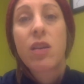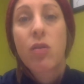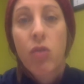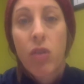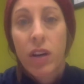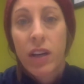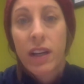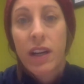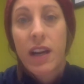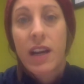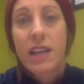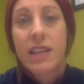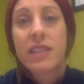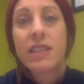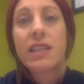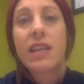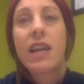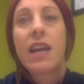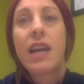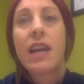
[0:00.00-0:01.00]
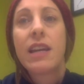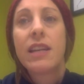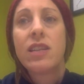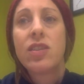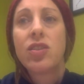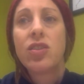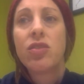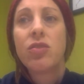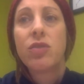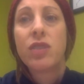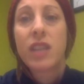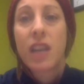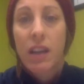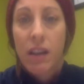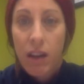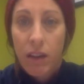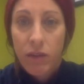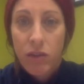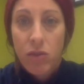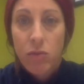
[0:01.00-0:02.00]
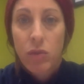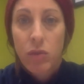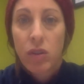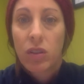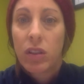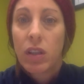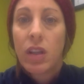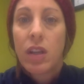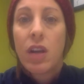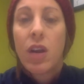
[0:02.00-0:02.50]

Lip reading: organized and to stay comfortable